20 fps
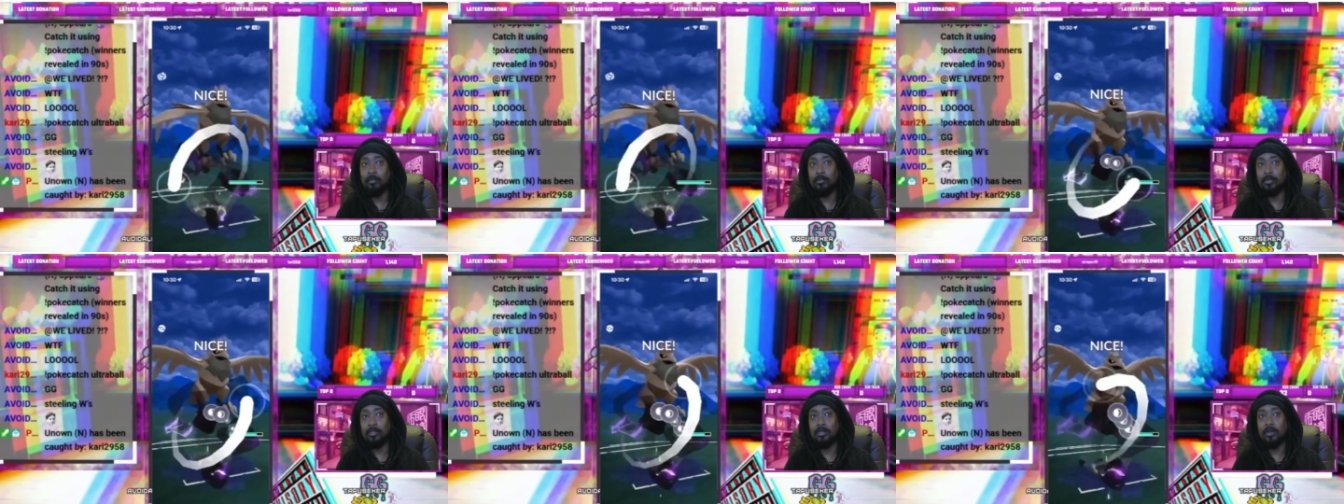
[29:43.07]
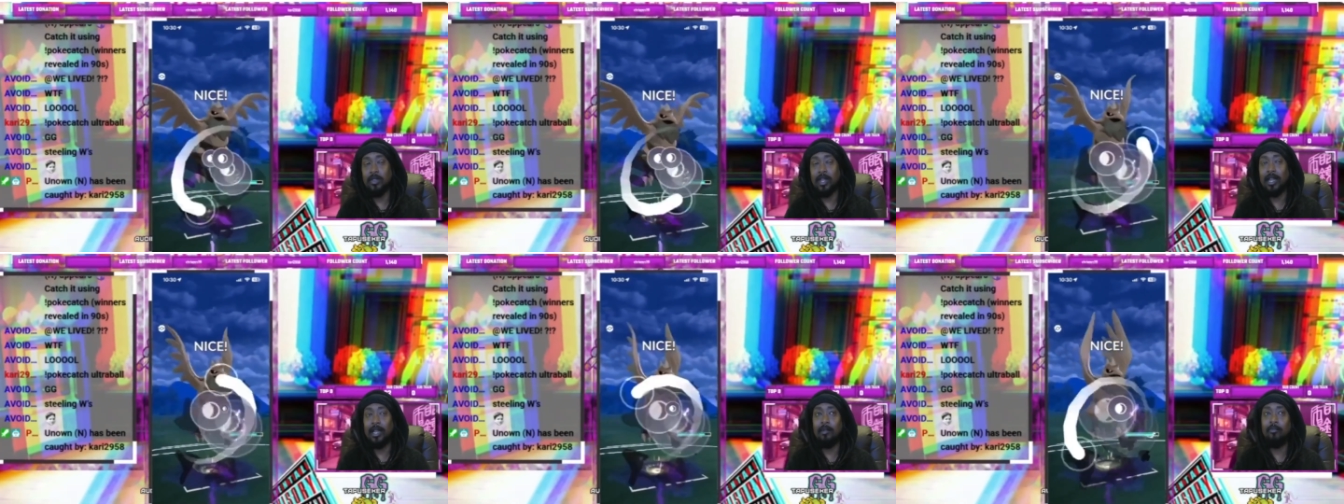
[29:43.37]
so
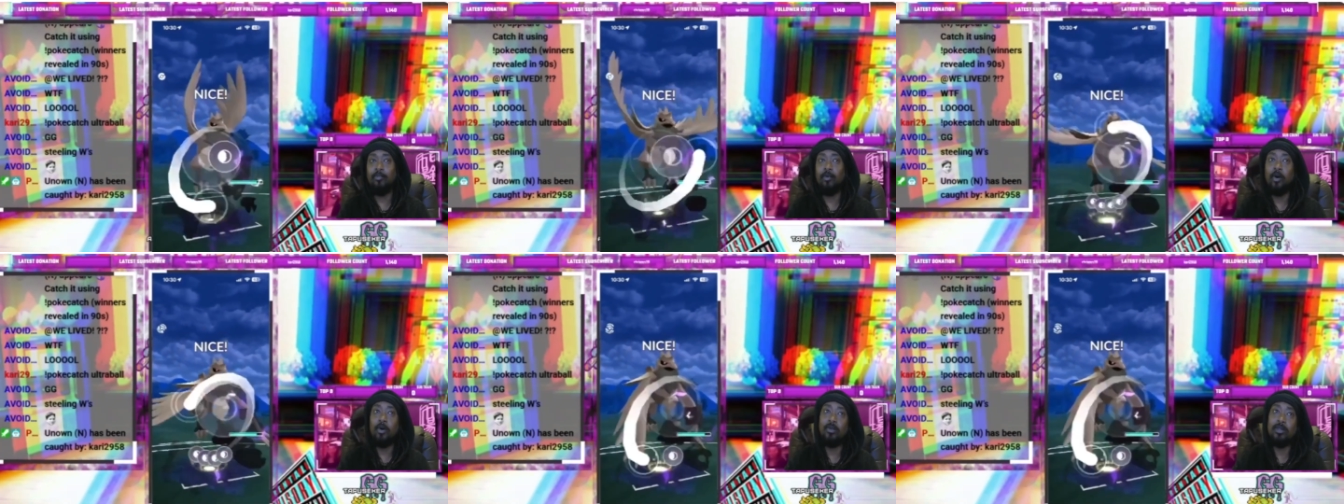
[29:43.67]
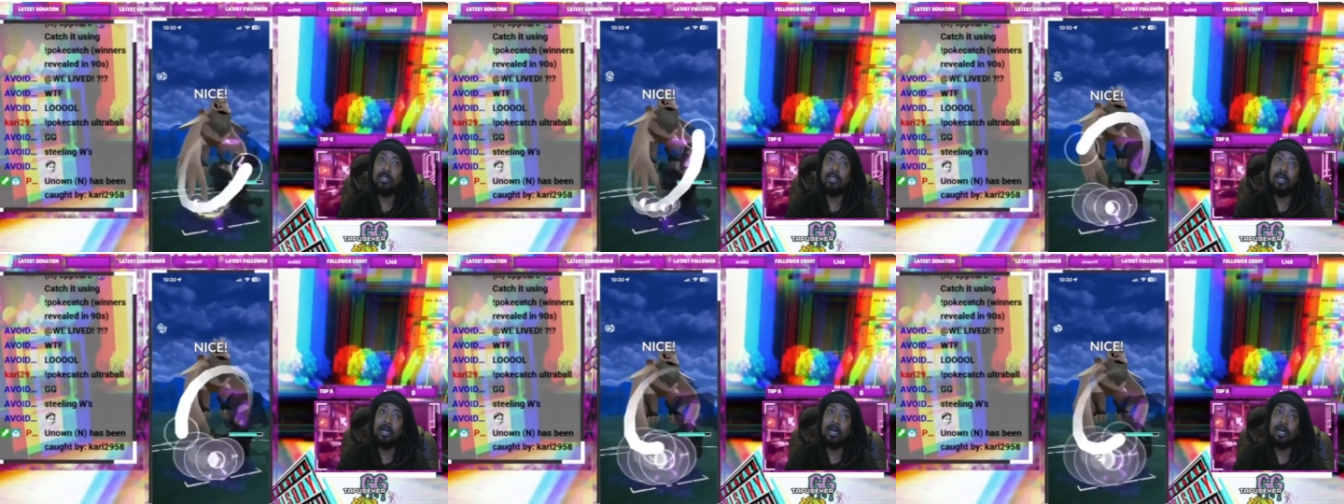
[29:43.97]
that
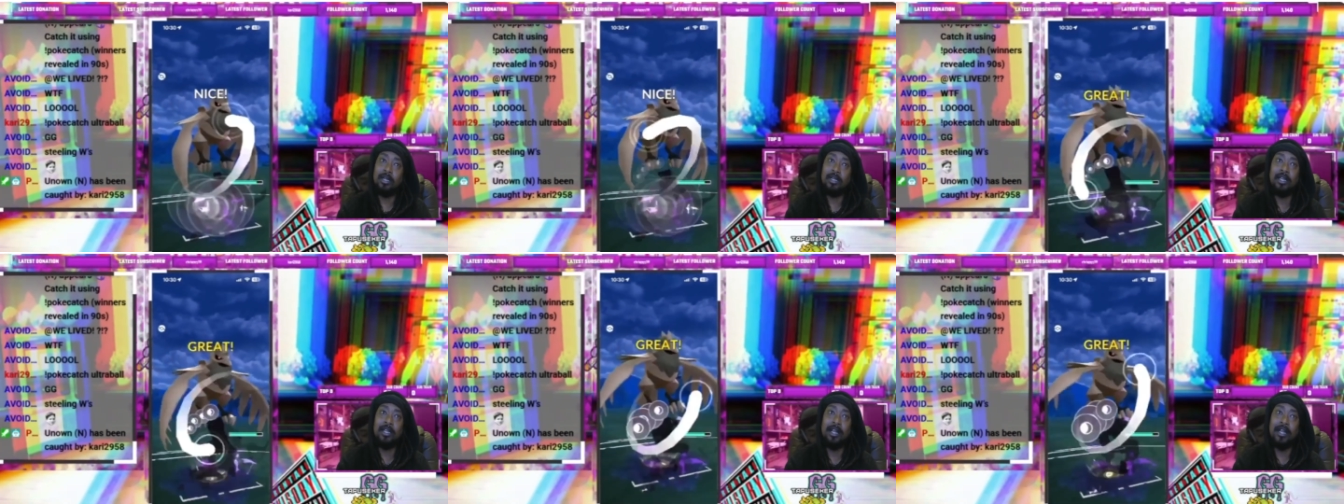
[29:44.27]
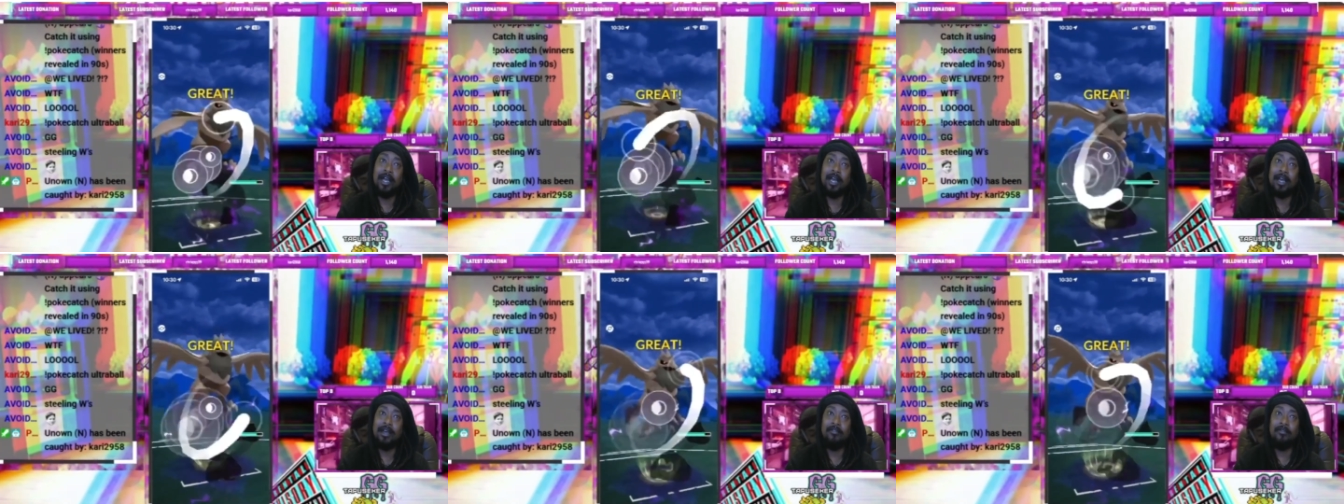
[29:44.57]
Empoleon can
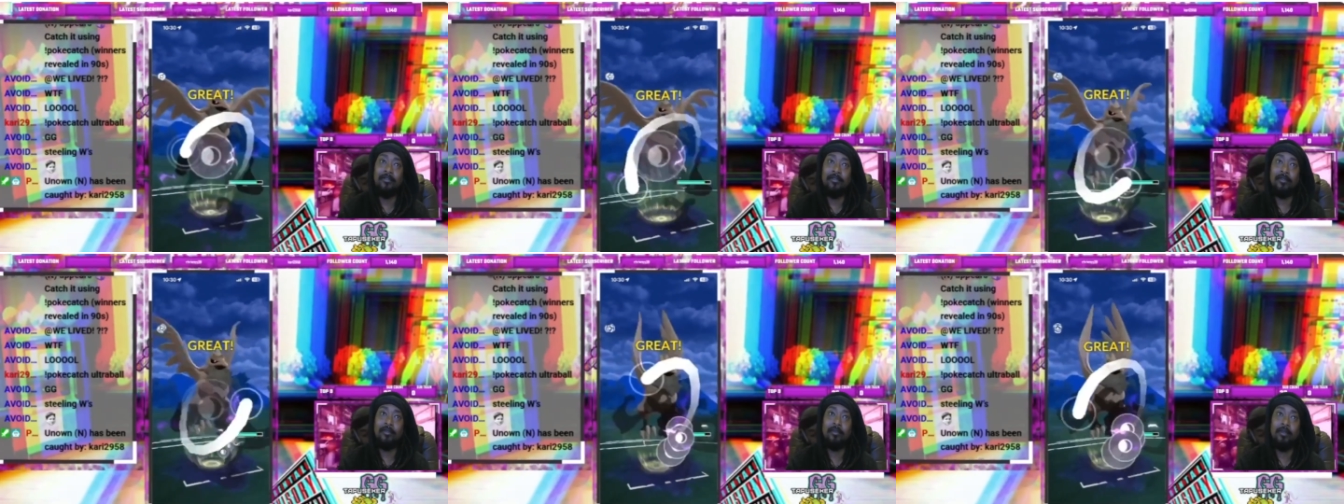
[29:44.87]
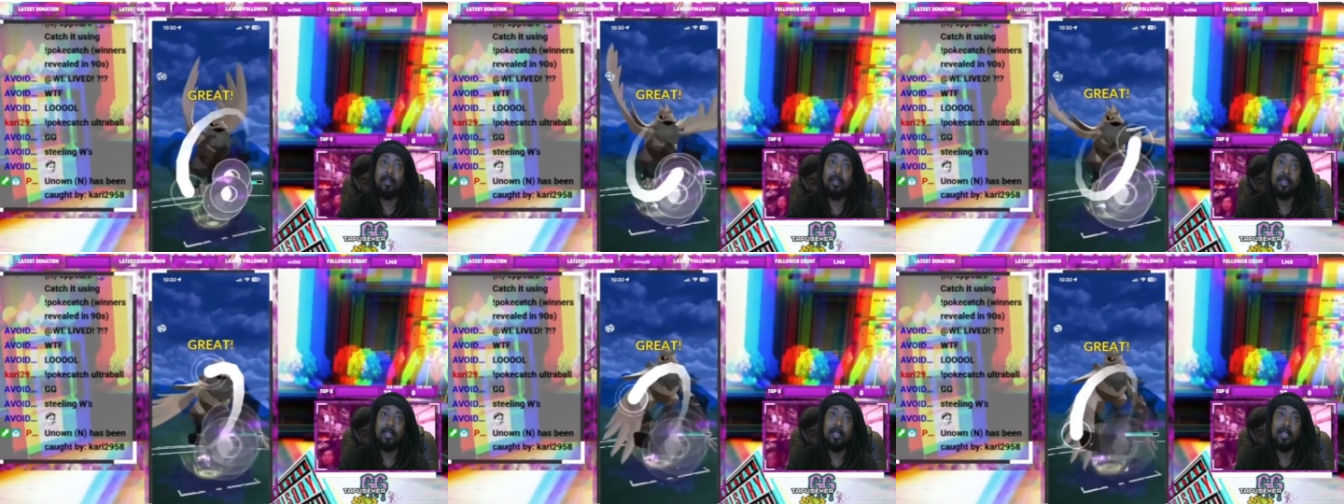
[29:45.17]
have
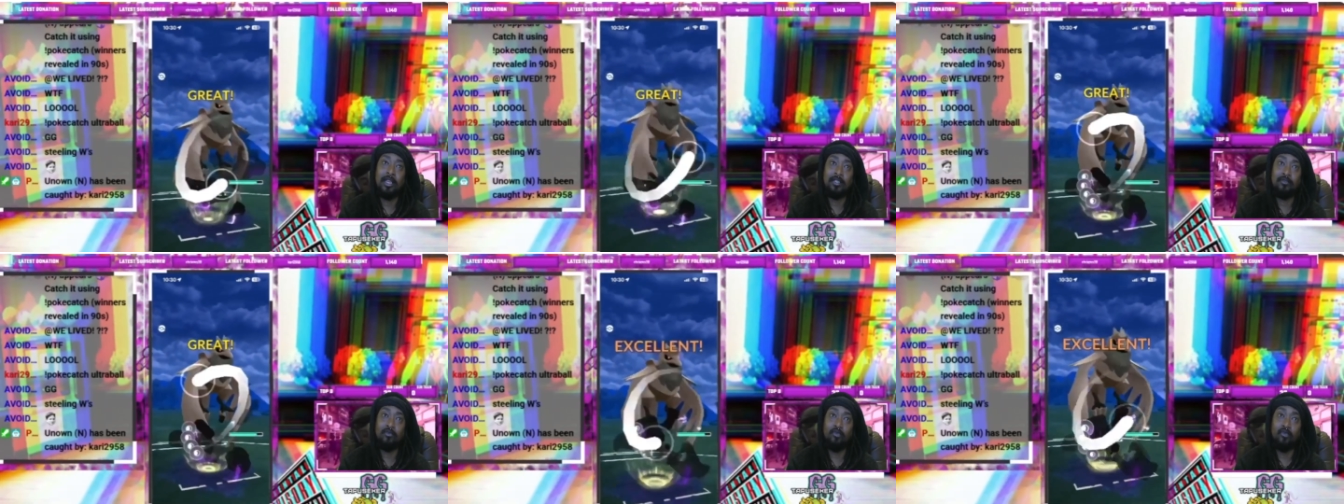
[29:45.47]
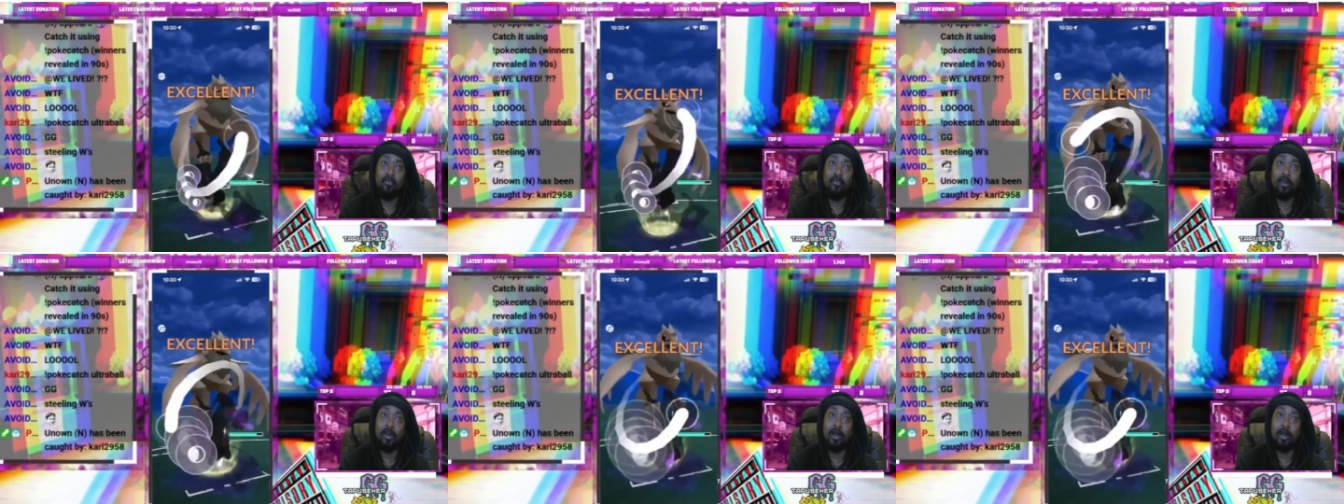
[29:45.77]
his
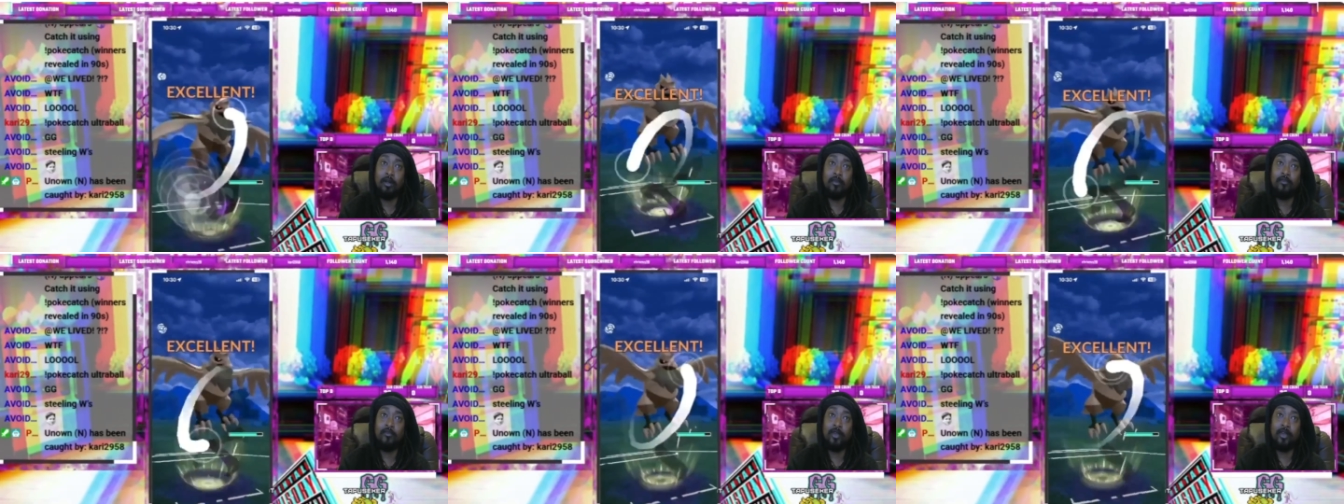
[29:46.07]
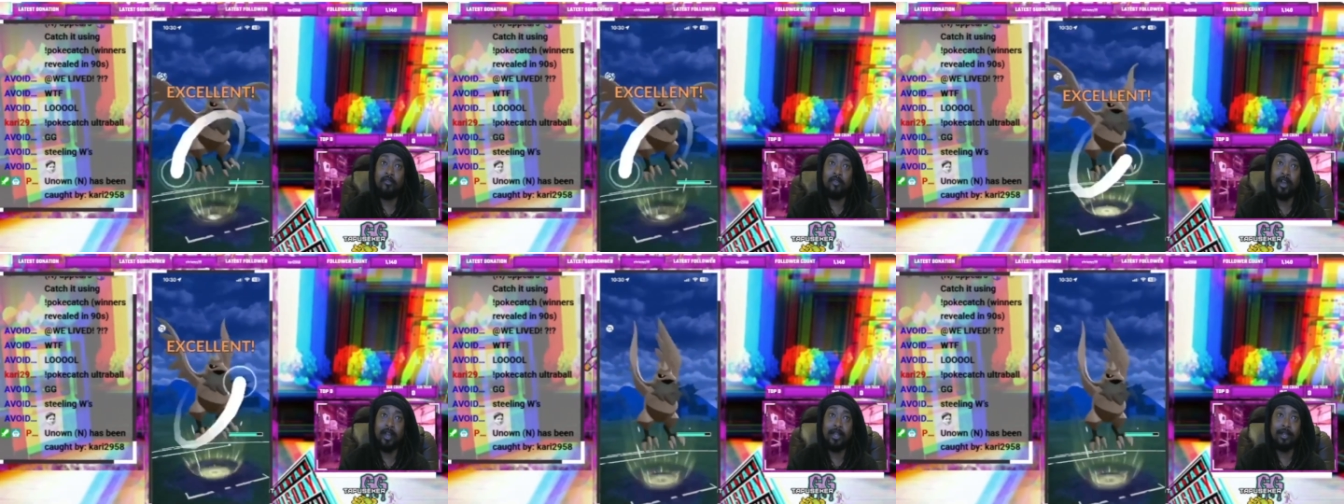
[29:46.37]
free
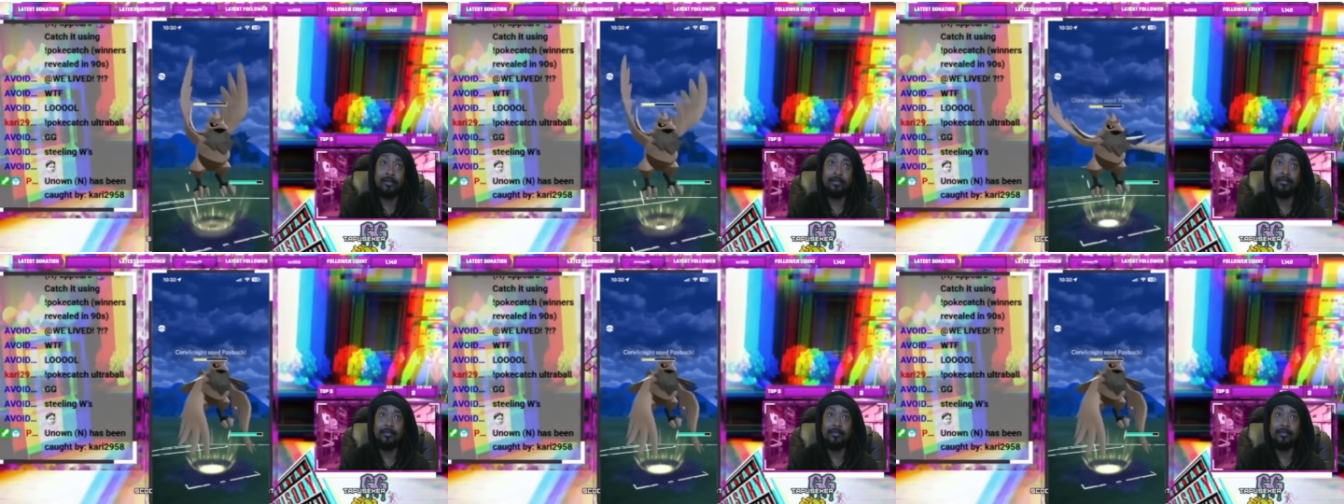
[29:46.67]
reign.